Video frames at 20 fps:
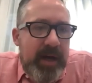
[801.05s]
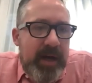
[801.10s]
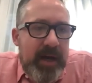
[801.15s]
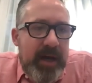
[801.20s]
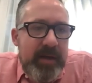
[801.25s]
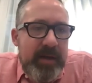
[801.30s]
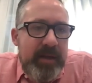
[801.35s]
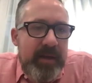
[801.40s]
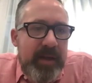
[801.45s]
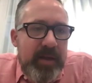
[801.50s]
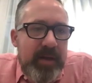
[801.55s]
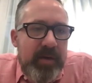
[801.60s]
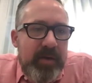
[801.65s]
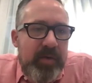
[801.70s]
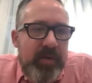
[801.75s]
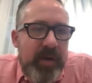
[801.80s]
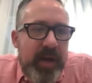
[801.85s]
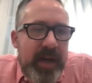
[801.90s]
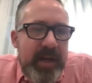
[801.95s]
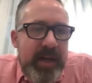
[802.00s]
Uh, you know,
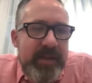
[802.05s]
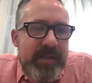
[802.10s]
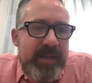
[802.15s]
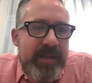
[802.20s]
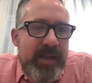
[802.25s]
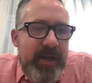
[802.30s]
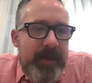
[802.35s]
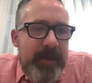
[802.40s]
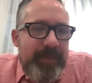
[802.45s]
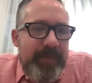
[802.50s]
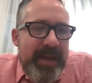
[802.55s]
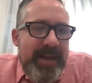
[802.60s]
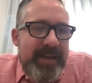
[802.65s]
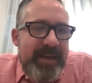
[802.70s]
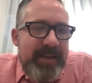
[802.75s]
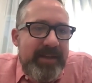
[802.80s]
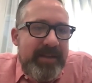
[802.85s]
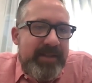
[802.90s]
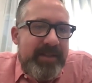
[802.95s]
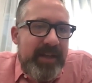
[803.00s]
Green is
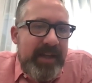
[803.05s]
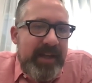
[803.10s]
is